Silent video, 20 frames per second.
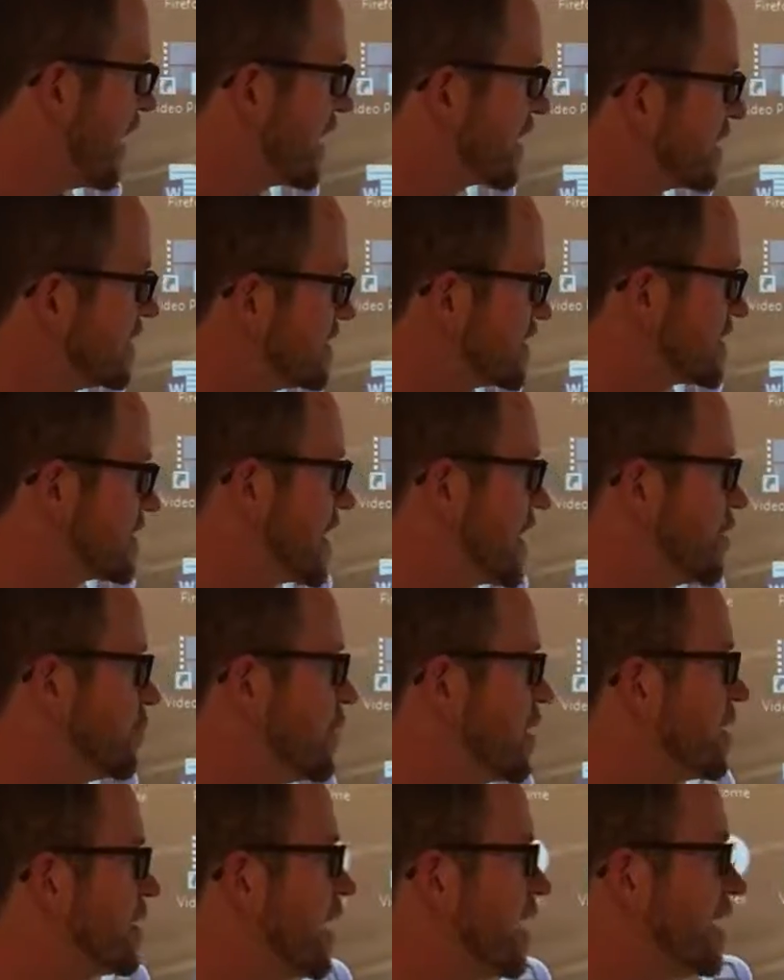I can say,
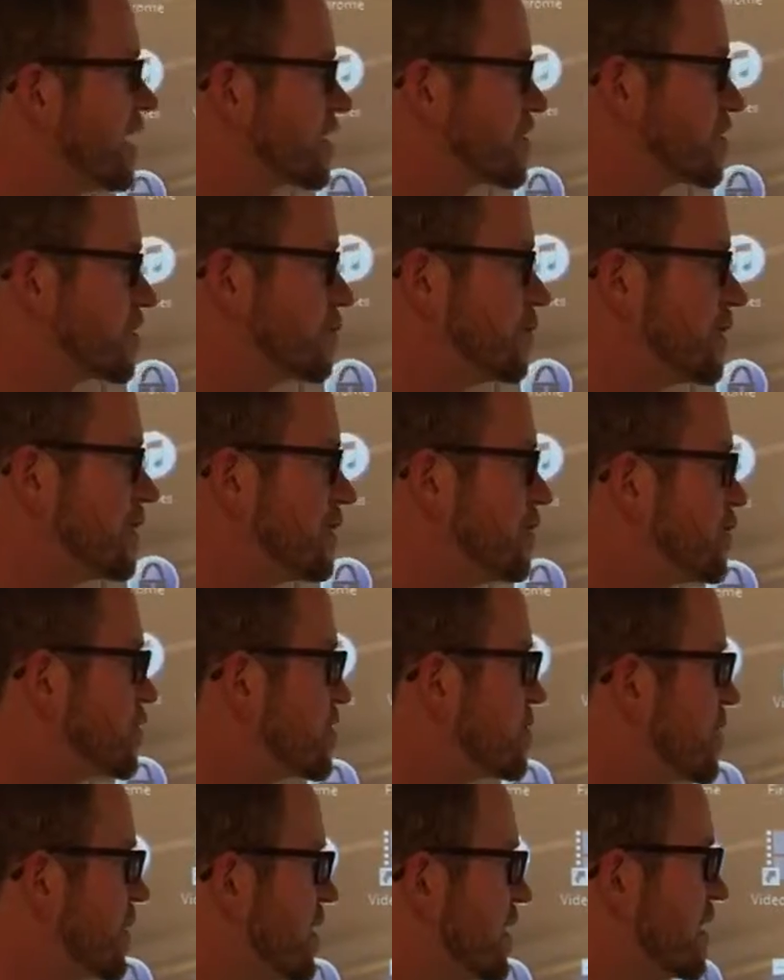well, I actually want to use
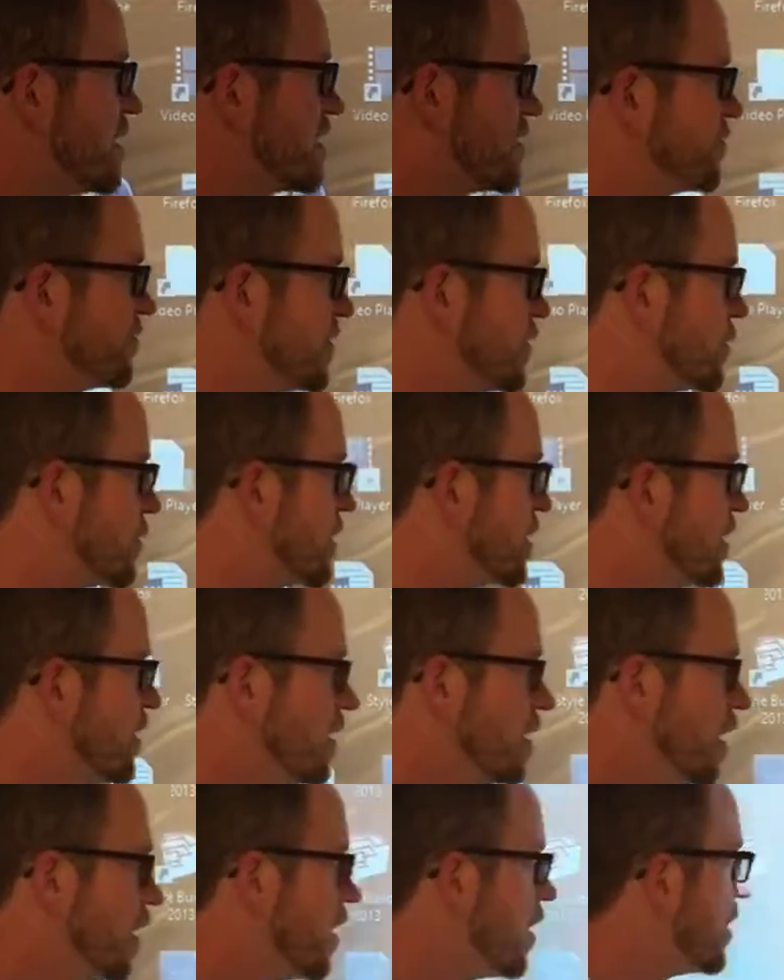Smart Ink Viewer
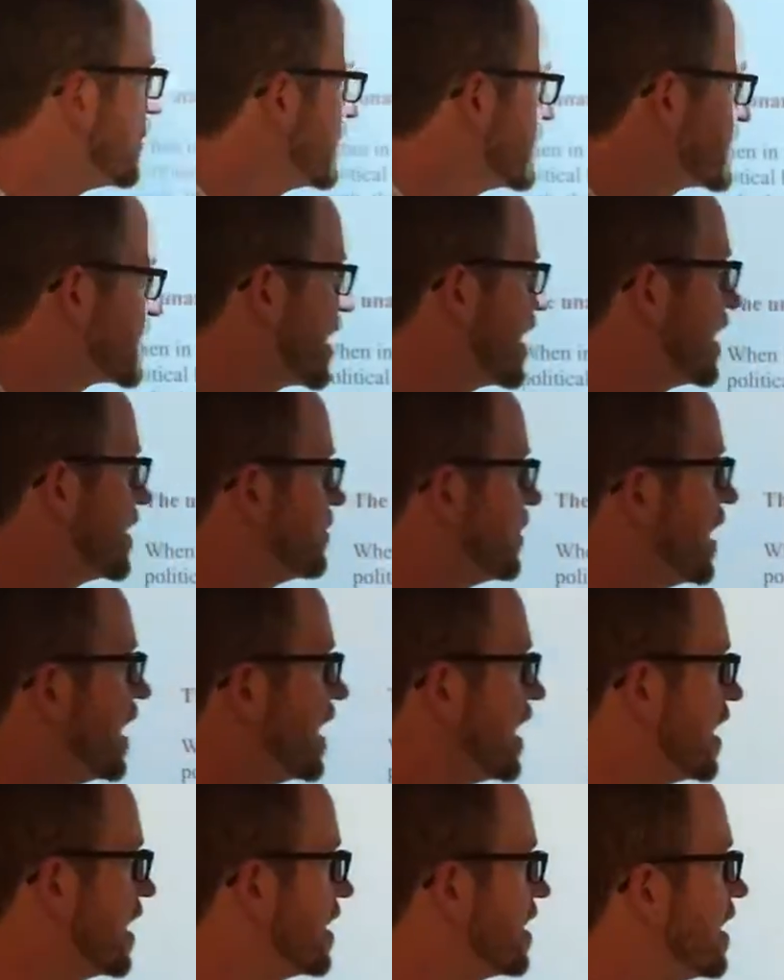all the time.
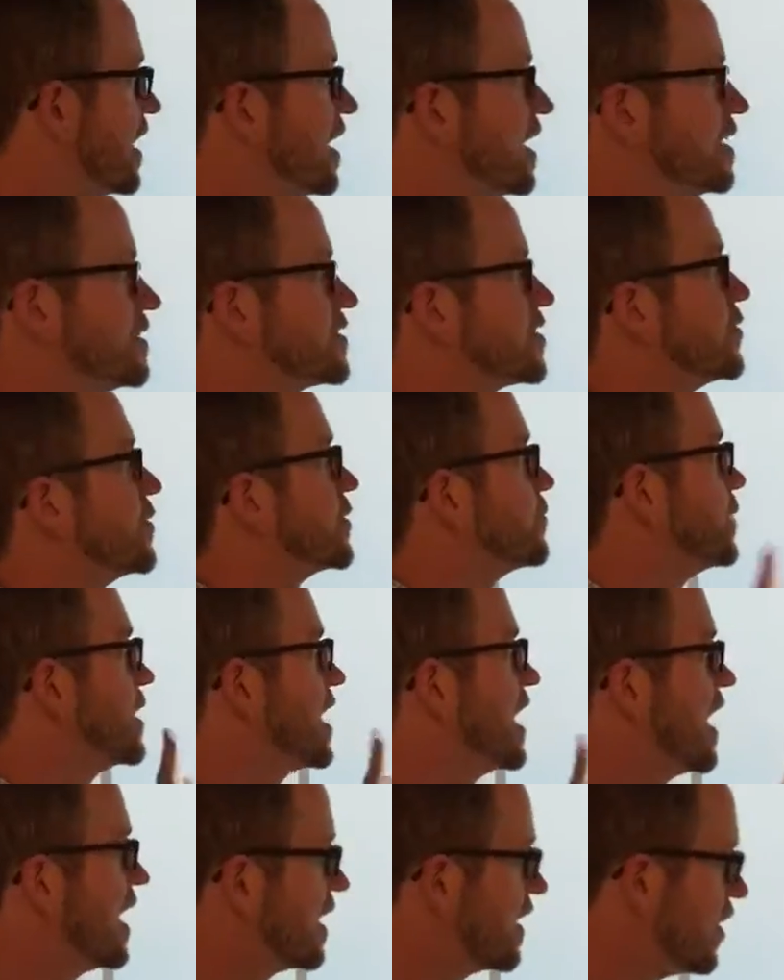And so it
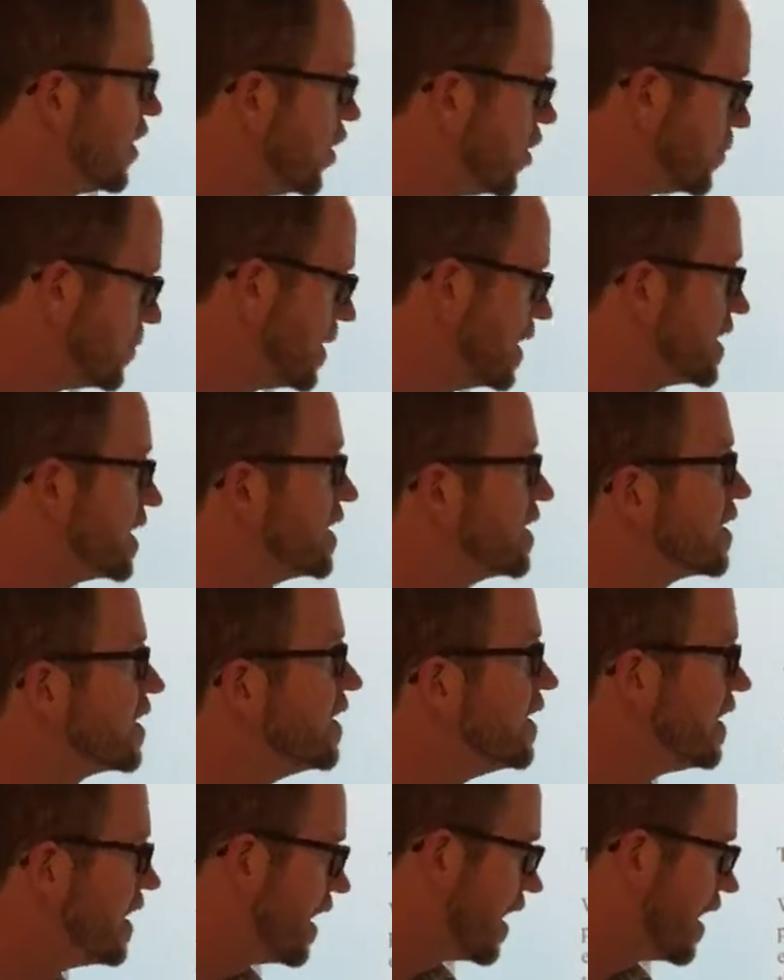went ahead and opened it.